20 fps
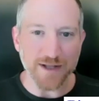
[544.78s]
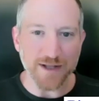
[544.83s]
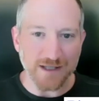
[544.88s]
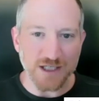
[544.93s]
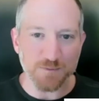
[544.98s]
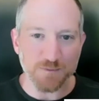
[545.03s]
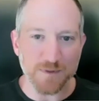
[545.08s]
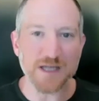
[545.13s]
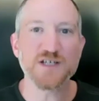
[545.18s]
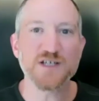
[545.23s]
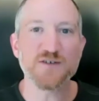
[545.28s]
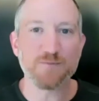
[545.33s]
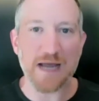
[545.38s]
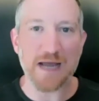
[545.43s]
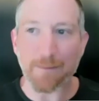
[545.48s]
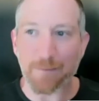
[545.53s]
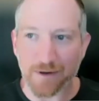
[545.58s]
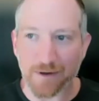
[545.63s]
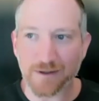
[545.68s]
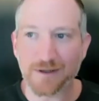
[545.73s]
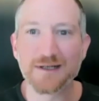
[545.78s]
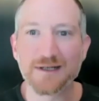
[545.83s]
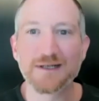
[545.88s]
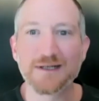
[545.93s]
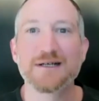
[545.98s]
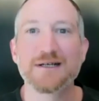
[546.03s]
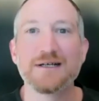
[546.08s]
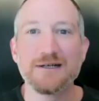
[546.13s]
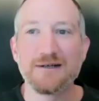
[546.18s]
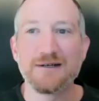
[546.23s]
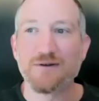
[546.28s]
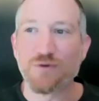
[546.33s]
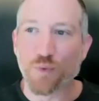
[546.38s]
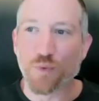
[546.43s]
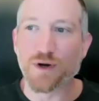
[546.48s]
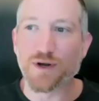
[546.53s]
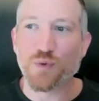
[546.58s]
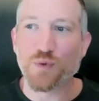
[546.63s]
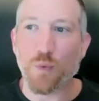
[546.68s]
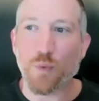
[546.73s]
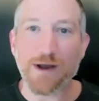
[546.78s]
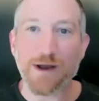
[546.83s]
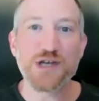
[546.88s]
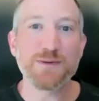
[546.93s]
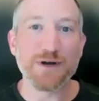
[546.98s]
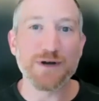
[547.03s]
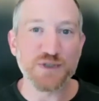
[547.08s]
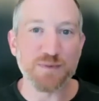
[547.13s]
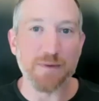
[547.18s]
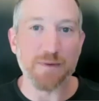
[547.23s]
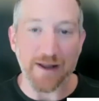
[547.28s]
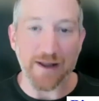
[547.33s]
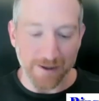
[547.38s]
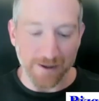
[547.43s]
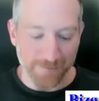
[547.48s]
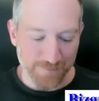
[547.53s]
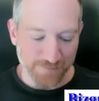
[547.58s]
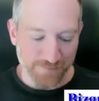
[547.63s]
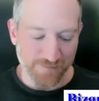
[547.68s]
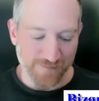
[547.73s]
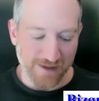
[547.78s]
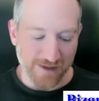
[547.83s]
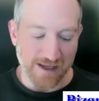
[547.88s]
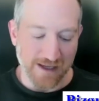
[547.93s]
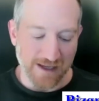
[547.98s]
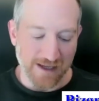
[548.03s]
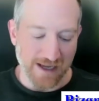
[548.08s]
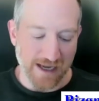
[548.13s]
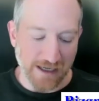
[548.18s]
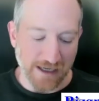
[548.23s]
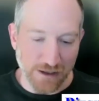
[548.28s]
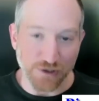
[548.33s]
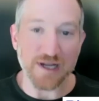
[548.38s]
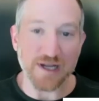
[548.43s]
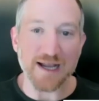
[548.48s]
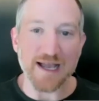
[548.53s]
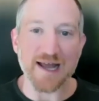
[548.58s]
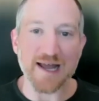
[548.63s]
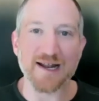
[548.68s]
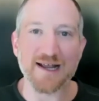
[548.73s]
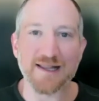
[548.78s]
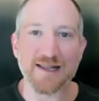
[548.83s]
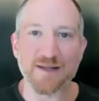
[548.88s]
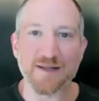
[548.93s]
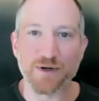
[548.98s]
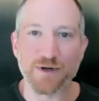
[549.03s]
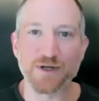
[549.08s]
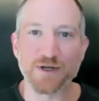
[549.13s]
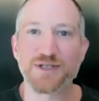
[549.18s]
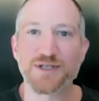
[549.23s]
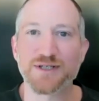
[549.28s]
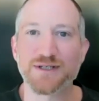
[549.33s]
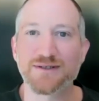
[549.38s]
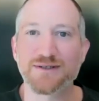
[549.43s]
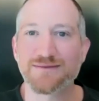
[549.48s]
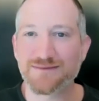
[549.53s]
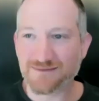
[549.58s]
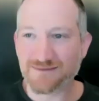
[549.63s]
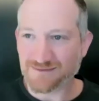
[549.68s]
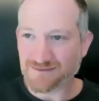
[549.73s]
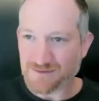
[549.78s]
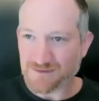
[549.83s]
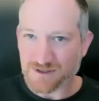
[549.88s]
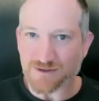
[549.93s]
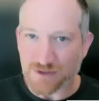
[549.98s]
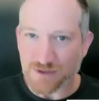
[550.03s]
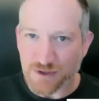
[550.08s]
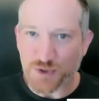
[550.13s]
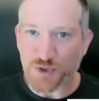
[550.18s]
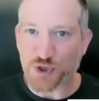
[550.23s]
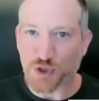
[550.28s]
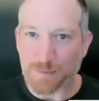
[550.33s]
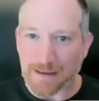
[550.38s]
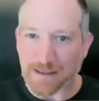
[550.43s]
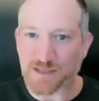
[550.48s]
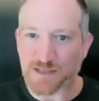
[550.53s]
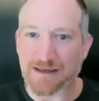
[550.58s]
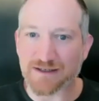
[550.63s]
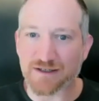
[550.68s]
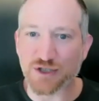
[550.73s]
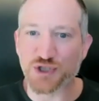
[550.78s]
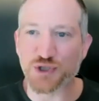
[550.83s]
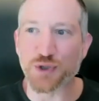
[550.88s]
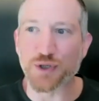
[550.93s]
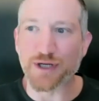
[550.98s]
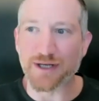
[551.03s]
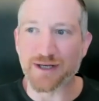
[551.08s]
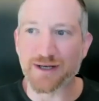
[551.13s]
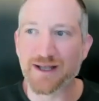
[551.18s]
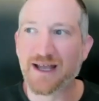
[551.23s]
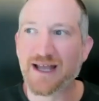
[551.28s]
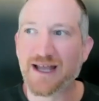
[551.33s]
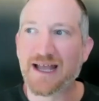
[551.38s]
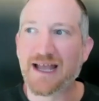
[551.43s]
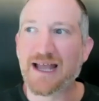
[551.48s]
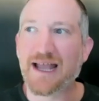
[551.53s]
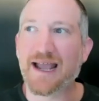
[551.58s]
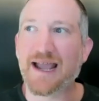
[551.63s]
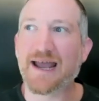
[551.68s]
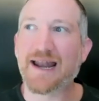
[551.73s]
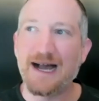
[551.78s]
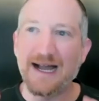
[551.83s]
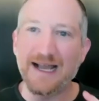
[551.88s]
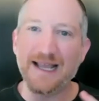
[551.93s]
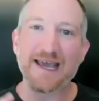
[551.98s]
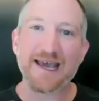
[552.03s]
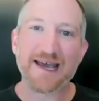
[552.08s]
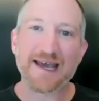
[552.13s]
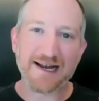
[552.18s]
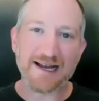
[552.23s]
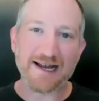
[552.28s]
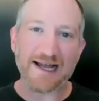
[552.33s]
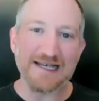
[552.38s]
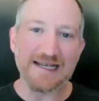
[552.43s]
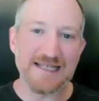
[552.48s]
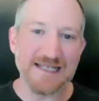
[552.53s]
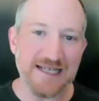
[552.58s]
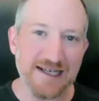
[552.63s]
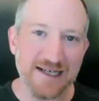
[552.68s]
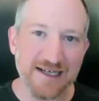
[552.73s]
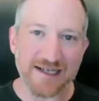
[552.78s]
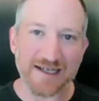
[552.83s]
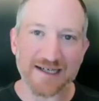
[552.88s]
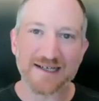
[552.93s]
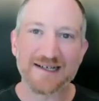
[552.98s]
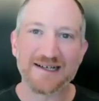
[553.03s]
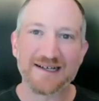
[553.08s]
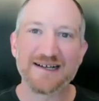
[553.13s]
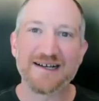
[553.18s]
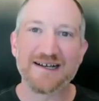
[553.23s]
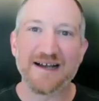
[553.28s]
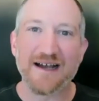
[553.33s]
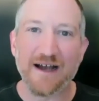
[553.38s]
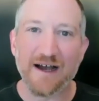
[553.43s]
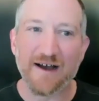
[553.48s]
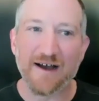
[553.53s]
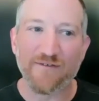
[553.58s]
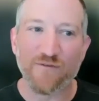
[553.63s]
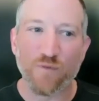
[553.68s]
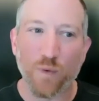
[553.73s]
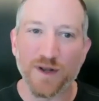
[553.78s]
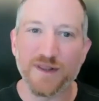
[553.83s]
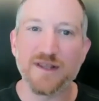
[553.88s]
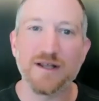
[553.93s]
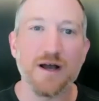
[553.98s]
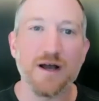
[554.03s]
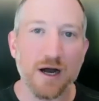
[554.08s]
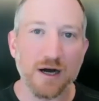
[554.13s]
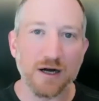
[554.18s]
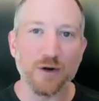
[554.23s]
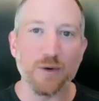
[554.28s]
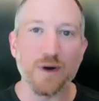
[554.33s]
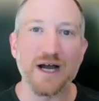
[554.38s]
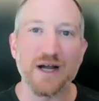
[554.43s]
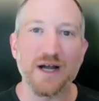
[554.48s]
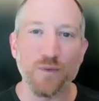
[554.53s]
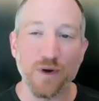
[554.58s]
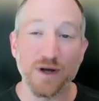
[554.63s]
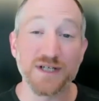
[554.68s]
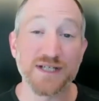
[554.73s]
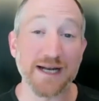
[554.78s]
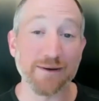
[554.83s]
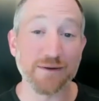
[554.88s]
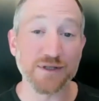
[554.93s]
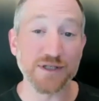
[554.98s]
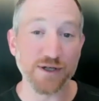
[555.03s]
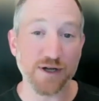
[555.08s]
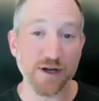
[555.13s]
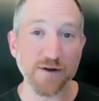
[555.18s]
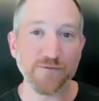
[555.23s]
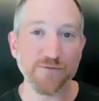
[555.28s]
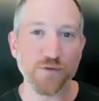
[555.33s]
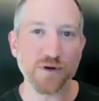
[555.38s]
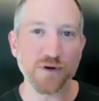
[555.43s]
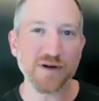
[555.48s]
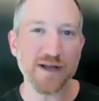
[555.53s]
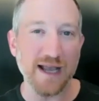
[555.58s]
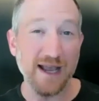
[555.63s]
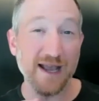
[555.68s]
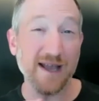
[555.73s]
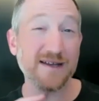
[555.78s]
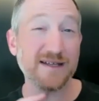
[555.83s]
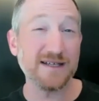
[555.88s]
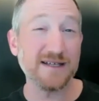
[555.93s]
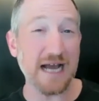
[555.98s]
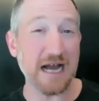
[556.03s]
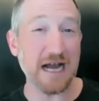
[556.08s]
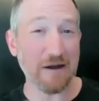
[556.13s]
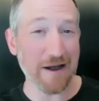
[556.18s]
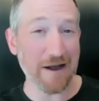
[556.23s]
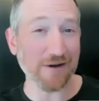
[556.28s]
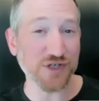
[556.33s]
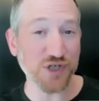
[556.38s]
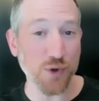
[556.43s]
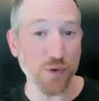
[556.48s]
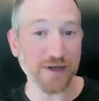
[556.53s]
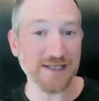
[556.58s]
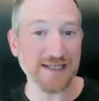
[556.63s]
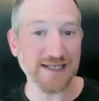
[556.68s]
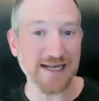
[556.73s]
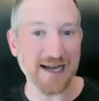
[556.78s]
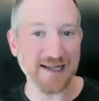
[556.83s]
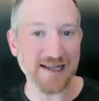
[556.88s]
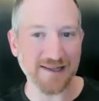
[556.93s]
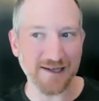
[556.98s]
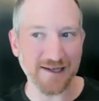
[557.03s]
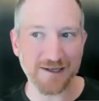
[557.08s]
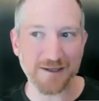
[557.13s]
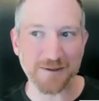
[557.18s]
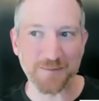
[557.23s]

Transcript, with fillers: this piece of paper worth way too much money and looking at it and the person whose group I was about to join. And I had an idea of what the ROI was that I was looking for and how I was going to get there.